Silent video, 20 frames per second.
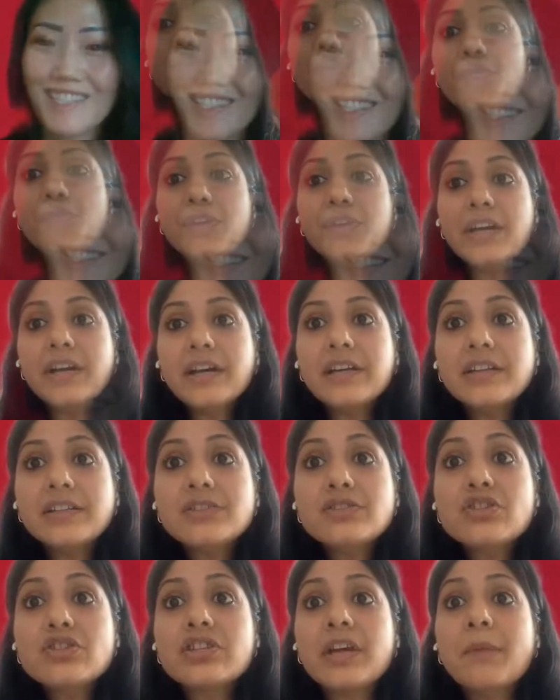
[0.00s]
We are here
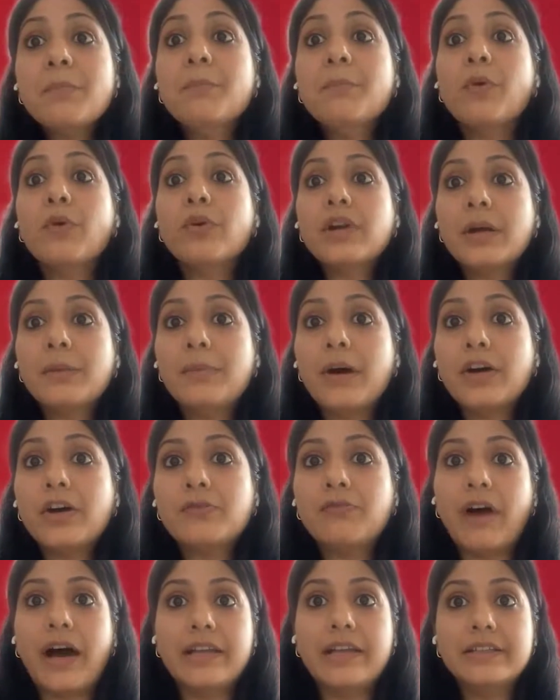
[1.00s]
to share more
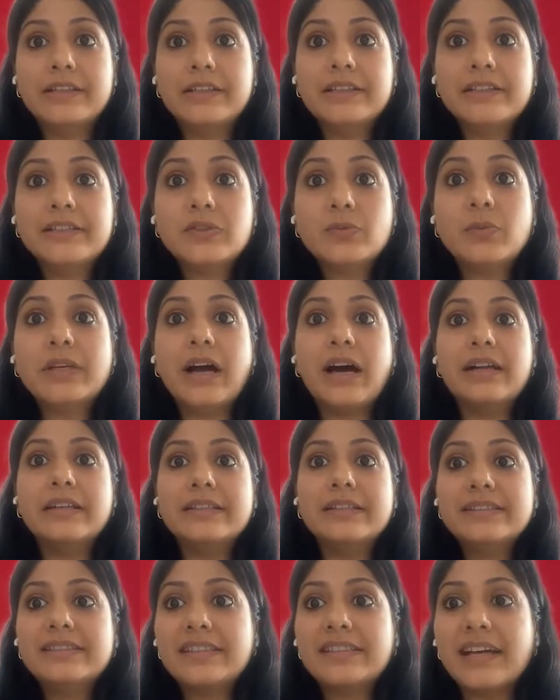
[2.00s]
about Validus. We
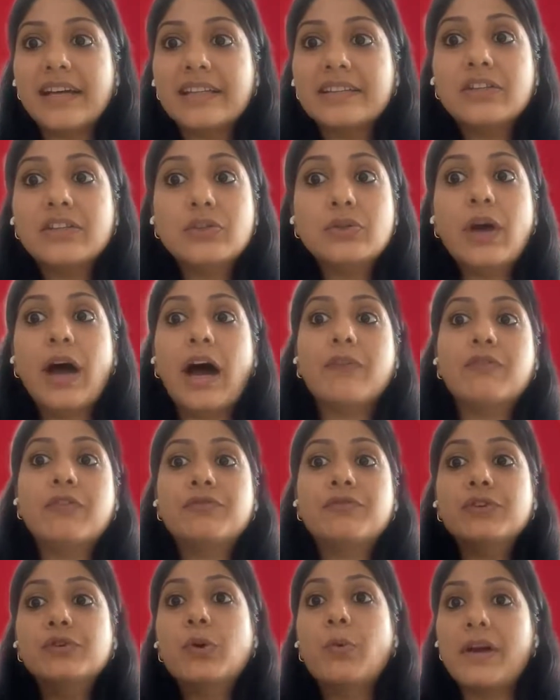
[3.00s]
understand that you have a
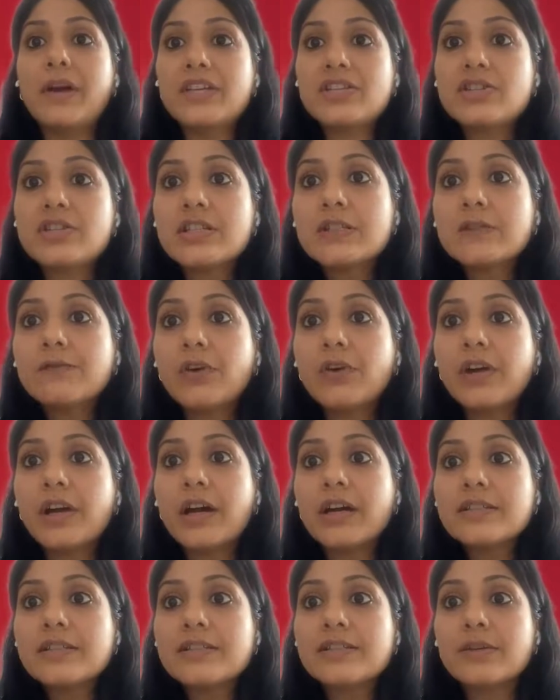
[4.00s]
few questions for
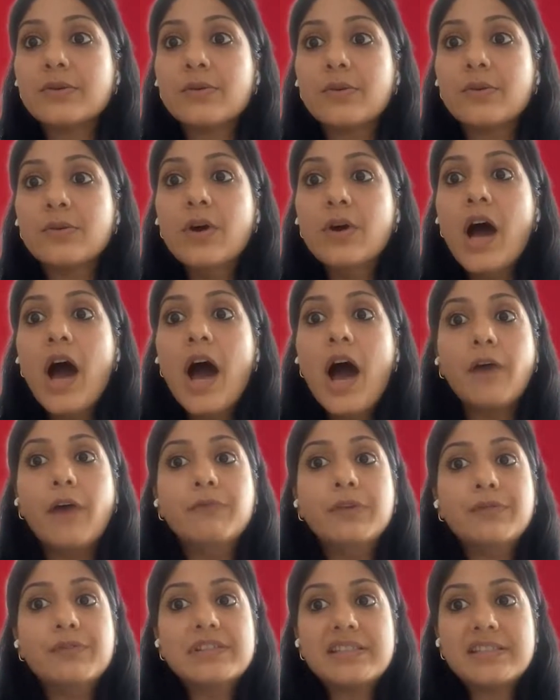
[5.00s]
us, so
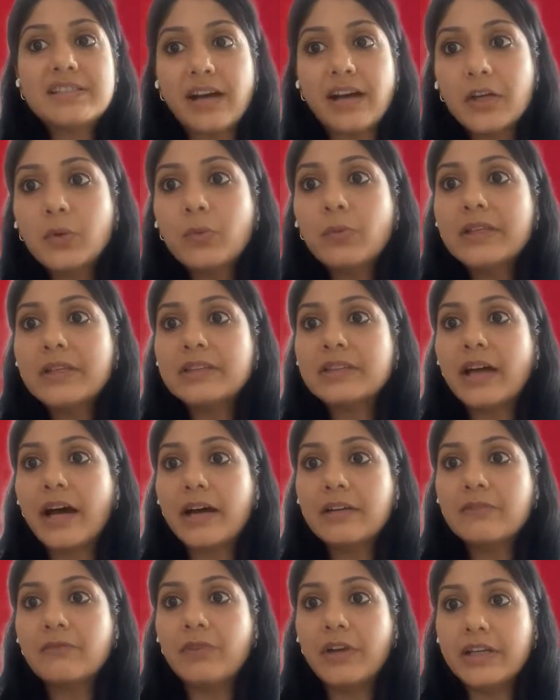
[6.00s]
we will start with
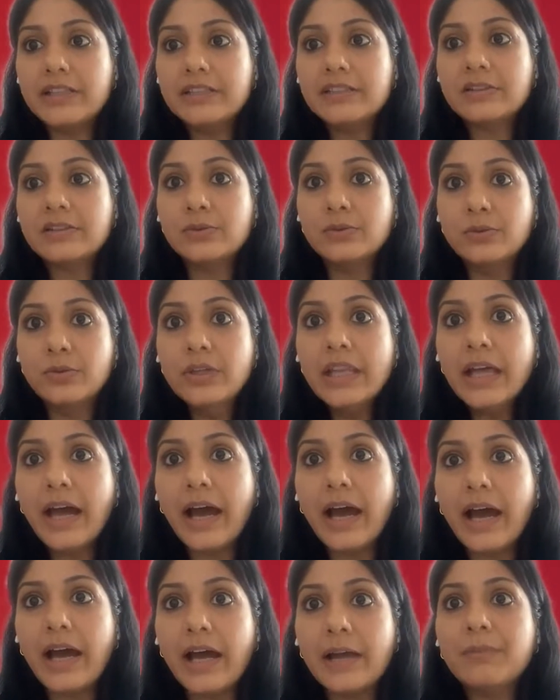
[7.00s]
that very soon.
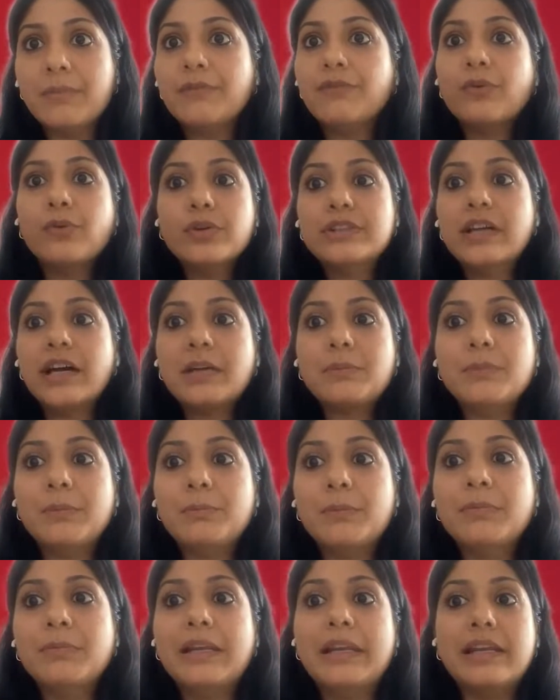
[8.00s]
And before that,
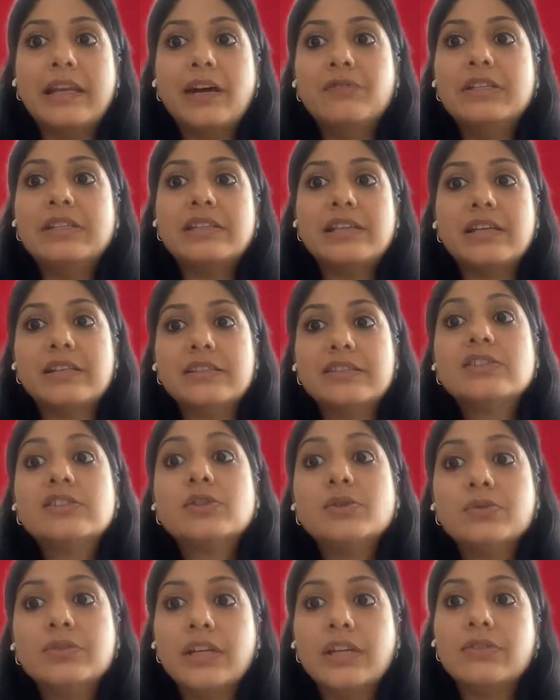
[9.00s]
maybe Milena will take us
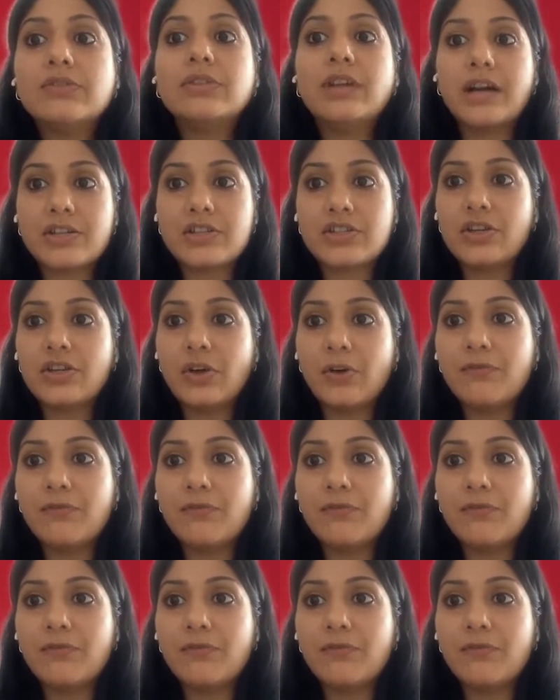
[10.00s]
through the introduction of